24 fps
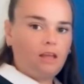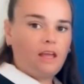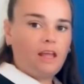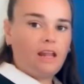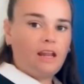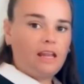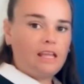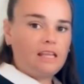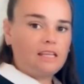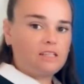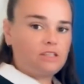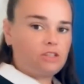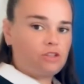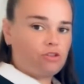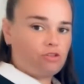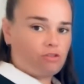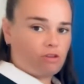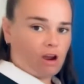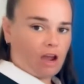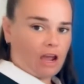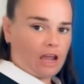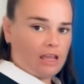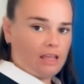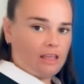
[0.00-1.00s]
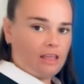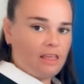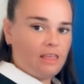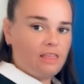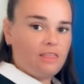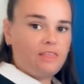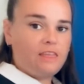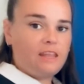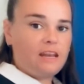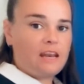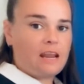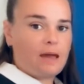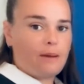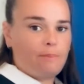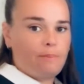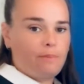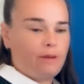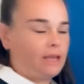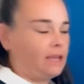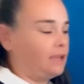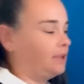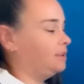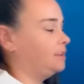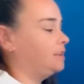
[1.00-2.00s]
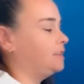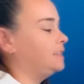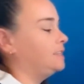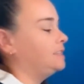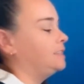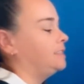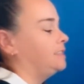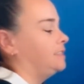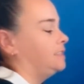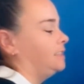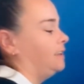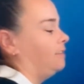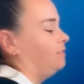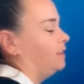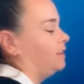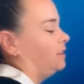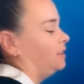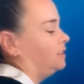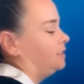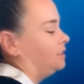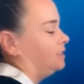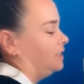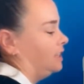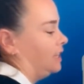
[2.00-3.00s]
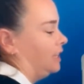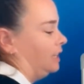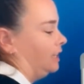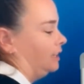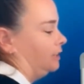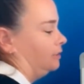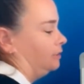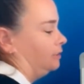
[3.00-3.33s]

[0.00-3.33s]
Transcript: Let's try the number 17.